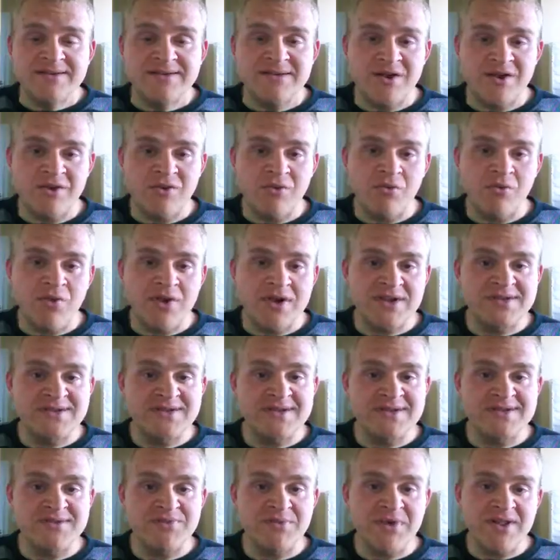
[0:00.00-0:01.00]
So once
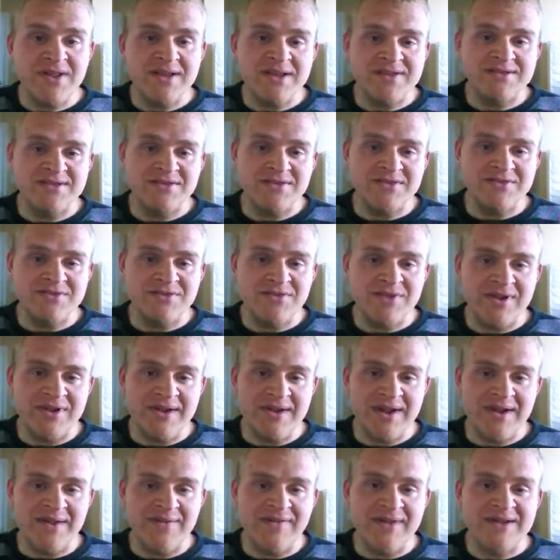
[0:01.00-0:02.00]
the swelling starts going
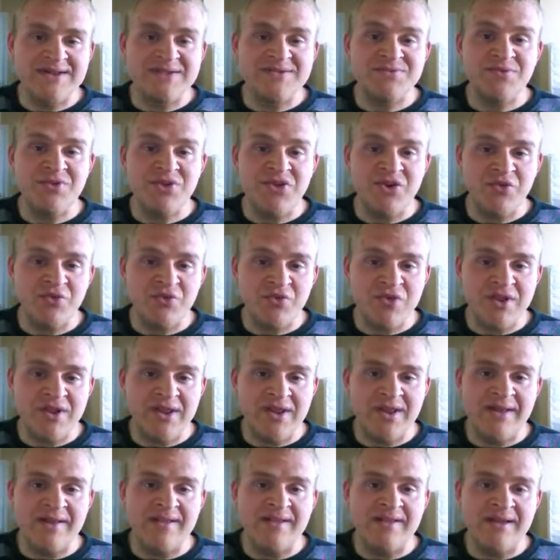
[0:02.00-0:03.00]
down, that's when you
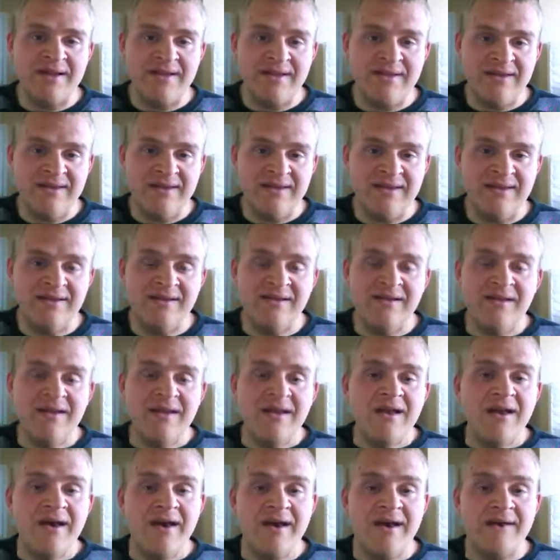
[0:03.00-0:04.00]
really get an idea
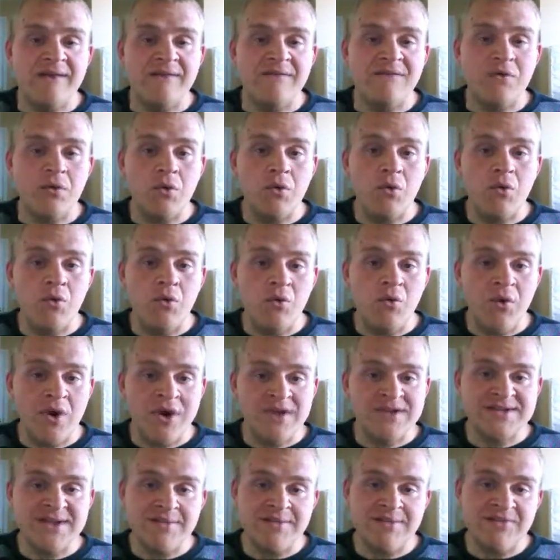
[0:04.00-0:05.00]
of
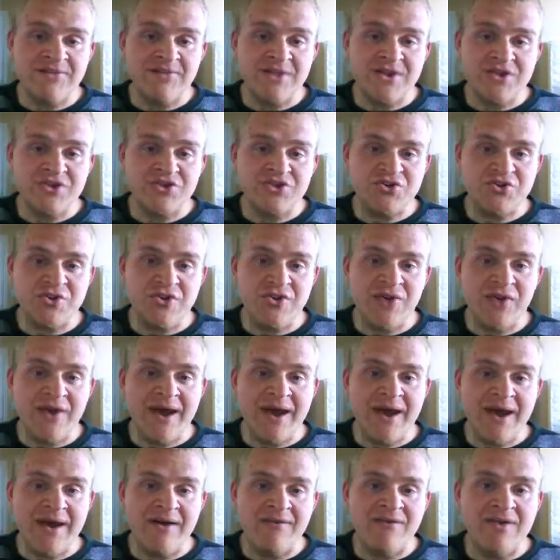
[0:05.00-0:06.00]
what type of injury you
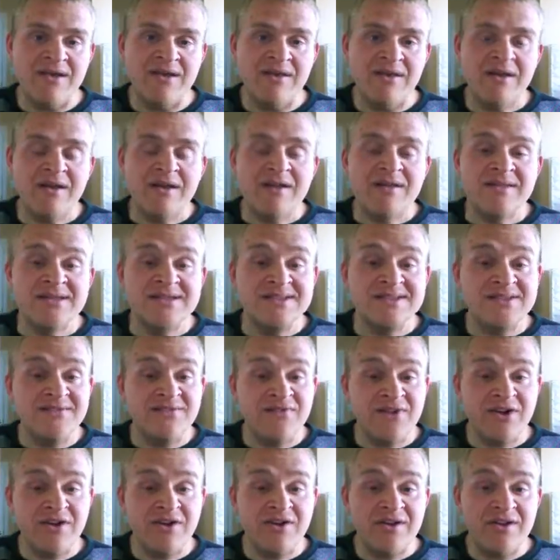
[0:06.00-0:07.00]
have and the
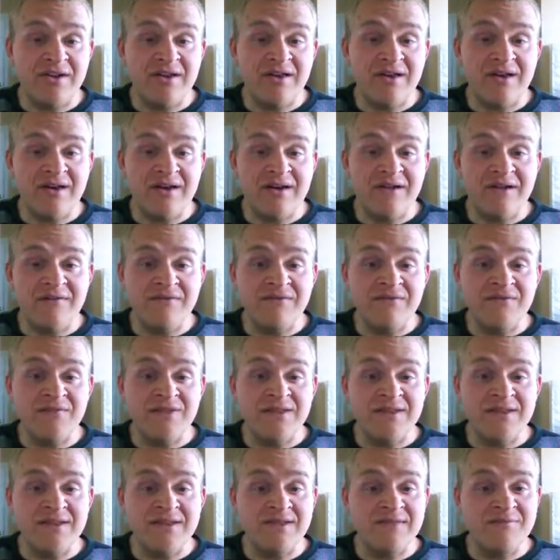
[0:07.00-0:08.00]
severity of
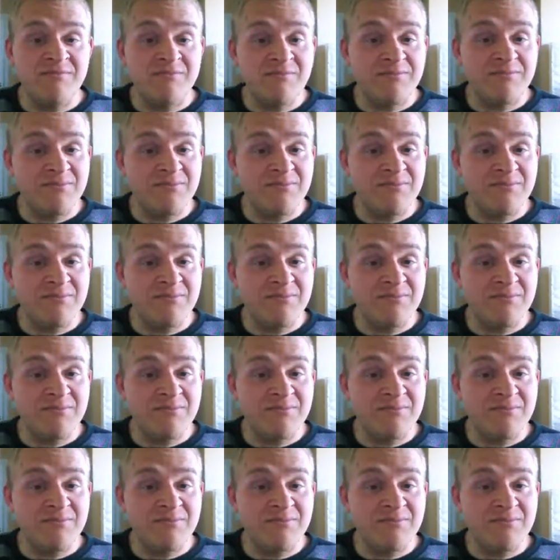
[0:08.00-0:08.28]
the